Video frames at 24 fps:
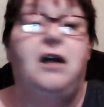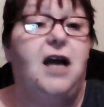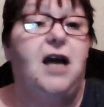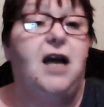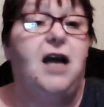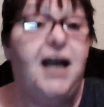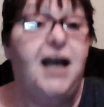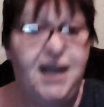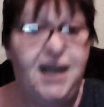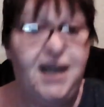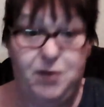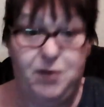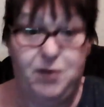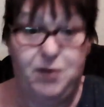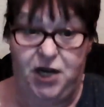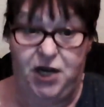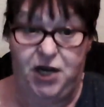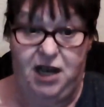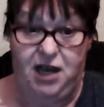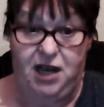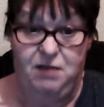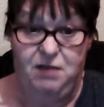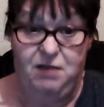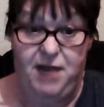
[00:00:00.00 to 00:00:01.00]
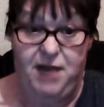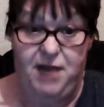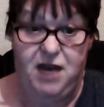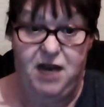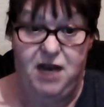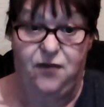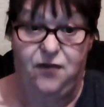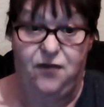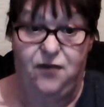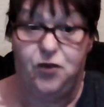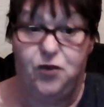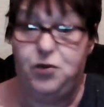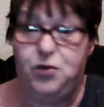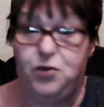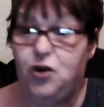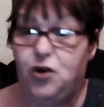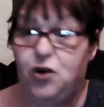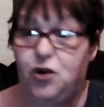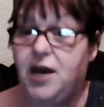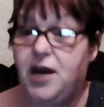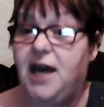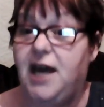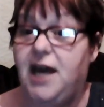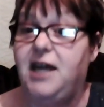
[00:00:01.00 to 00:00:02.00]
Anybody can make football
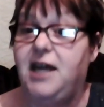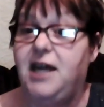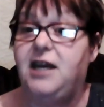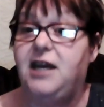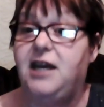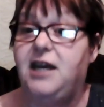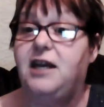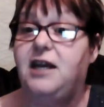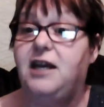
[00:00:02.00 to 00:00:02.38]
cake.